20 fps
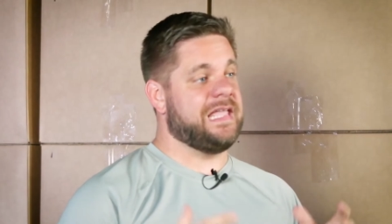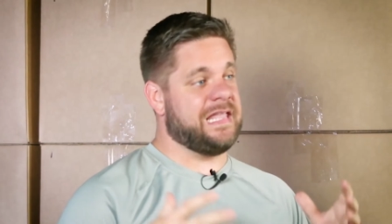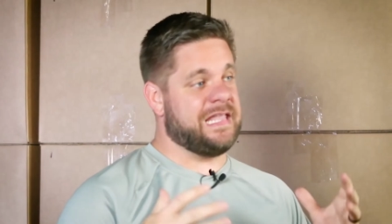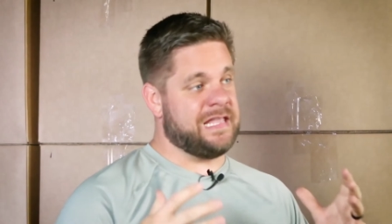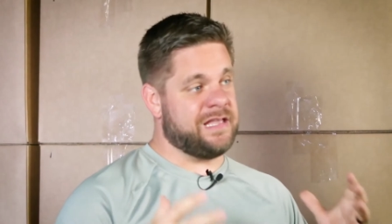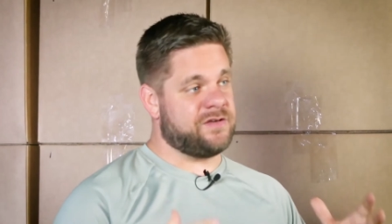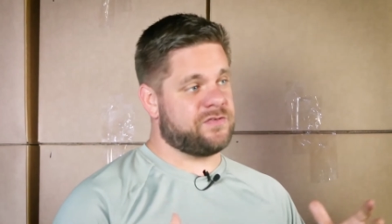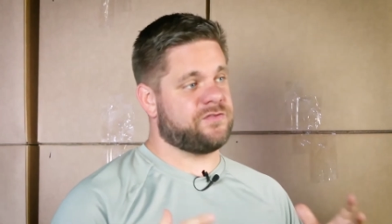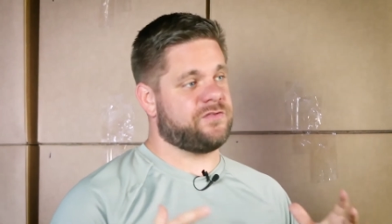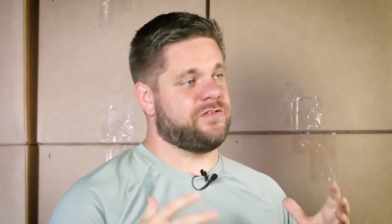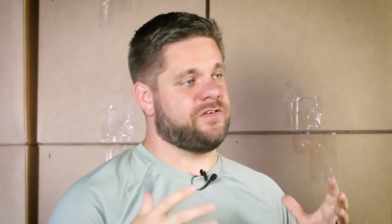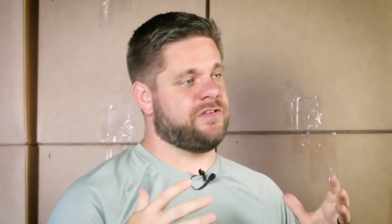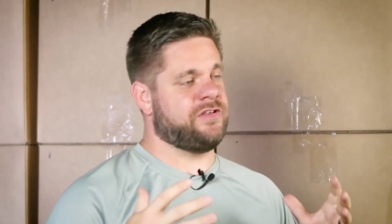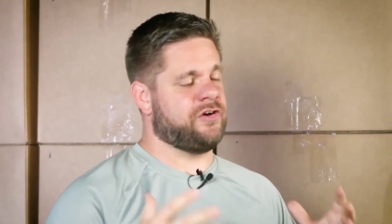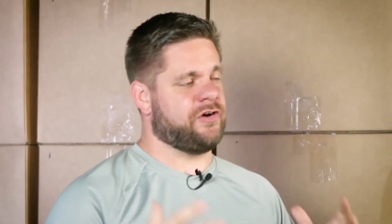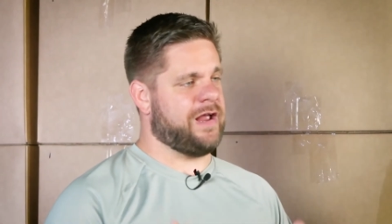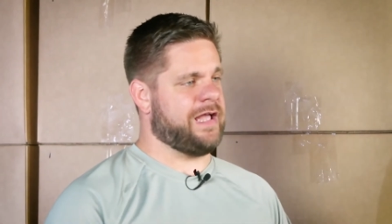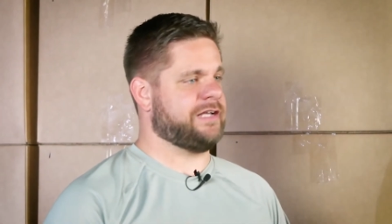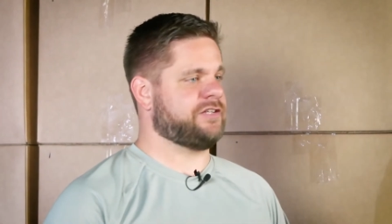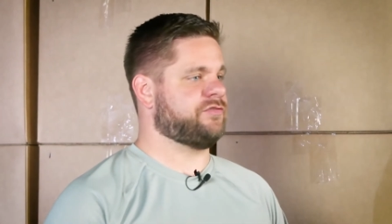If
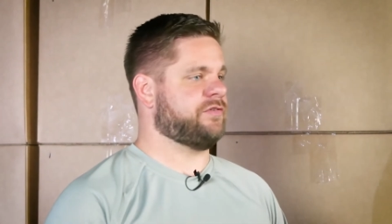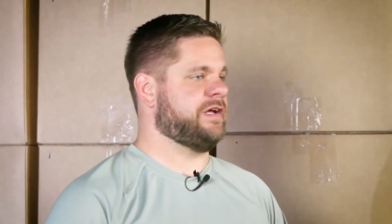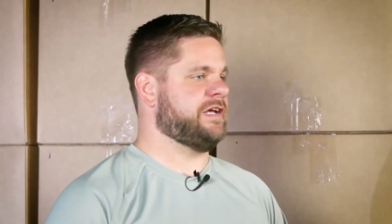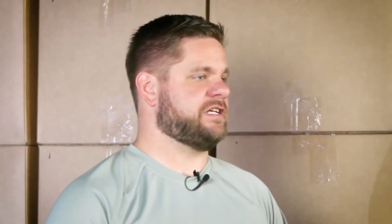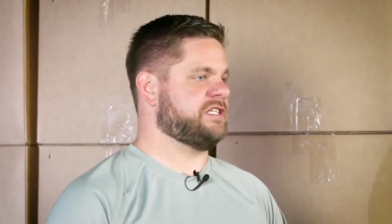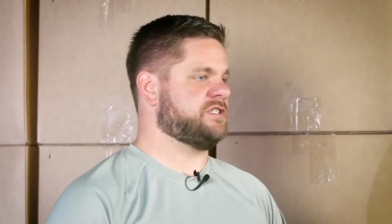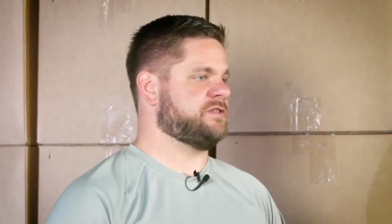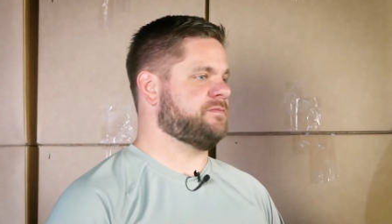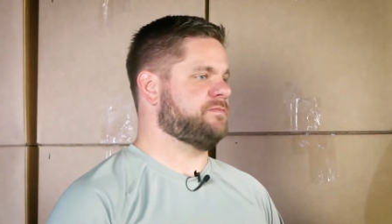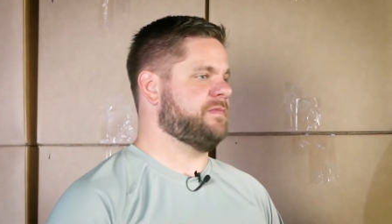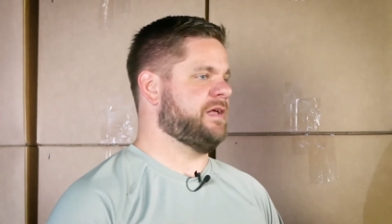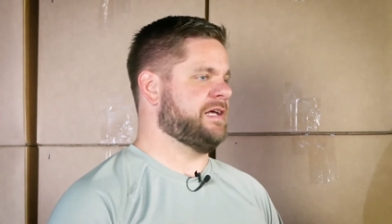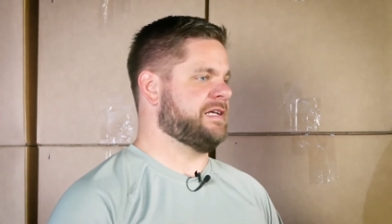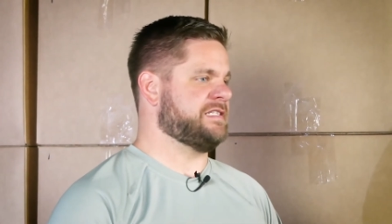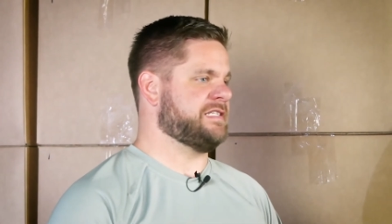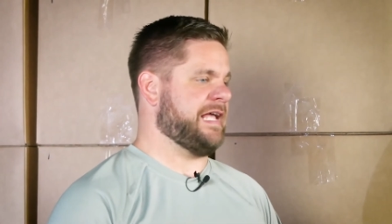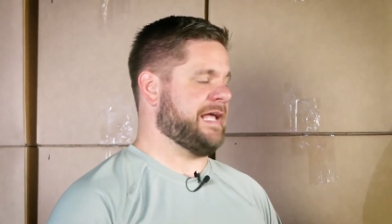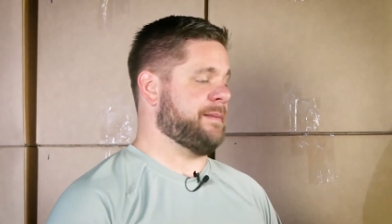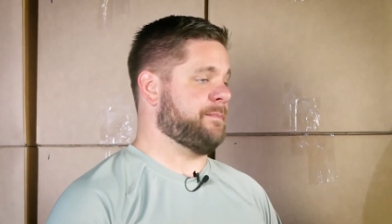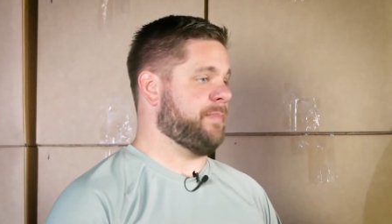your x-ray ex
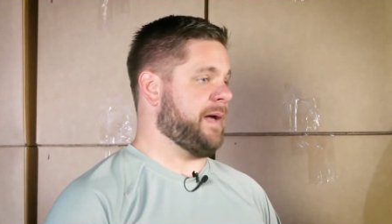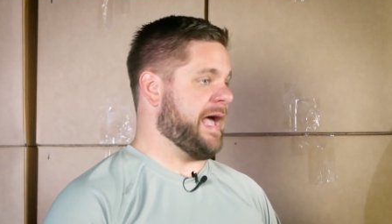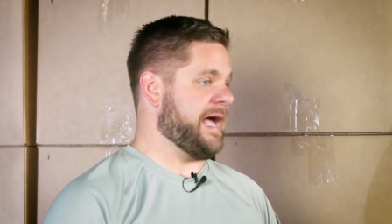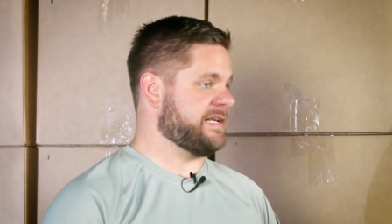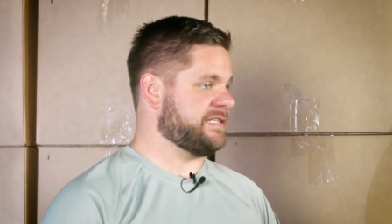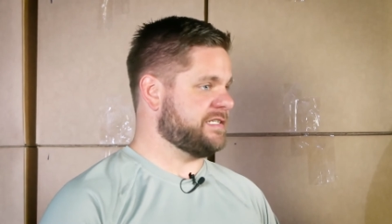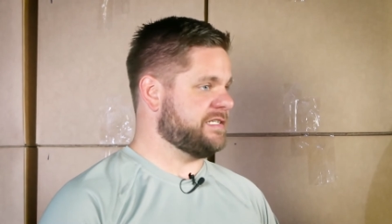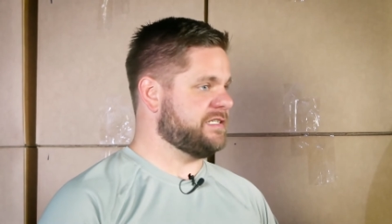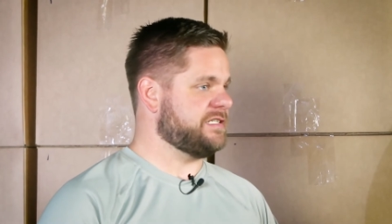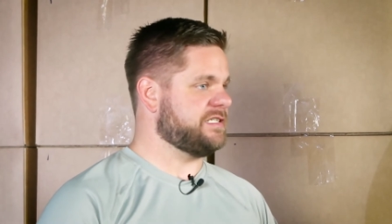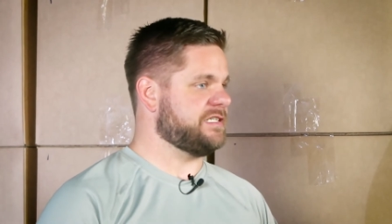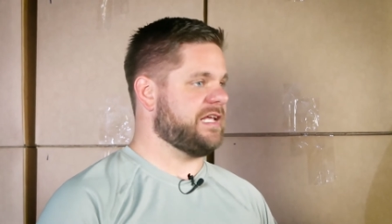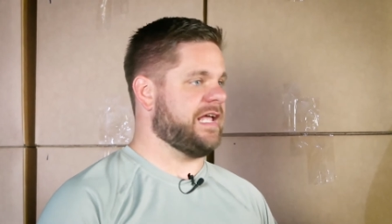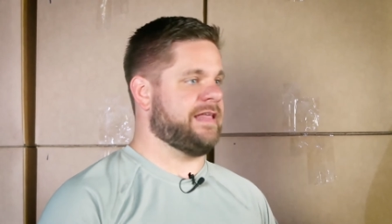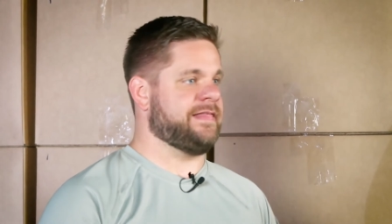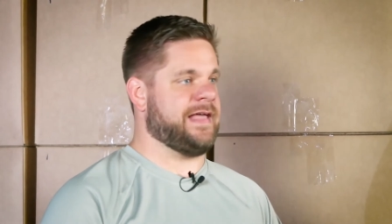exam passes